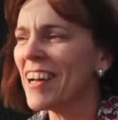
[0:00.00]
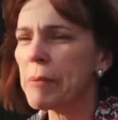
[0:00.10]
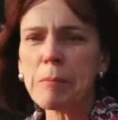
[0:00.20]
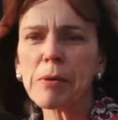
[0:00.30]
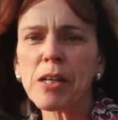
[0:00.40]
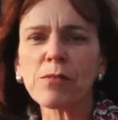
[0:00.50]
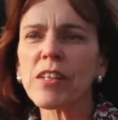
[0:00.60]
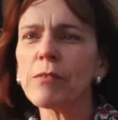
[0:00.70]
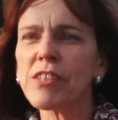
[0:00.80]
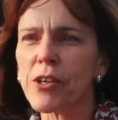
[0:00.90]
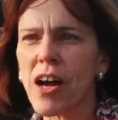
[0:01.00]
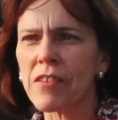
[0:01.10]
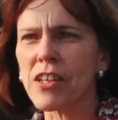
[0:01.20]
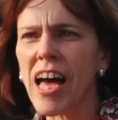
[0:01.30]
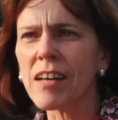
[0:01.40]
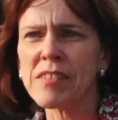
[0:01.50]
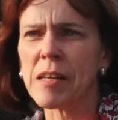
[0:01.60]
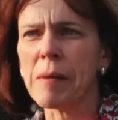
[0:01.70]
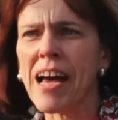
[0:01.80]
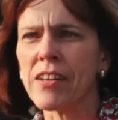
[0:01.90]
People that have lived here all their lives
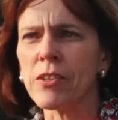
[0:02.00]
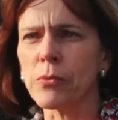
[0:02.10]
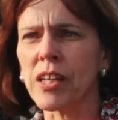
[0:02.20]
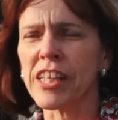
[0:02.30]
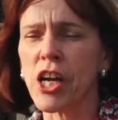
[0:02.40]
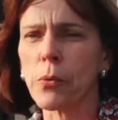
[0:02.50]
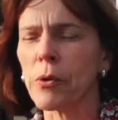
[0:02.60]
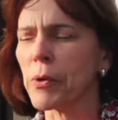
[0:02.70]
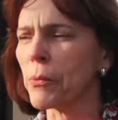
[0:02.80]
somehow didn't really know where we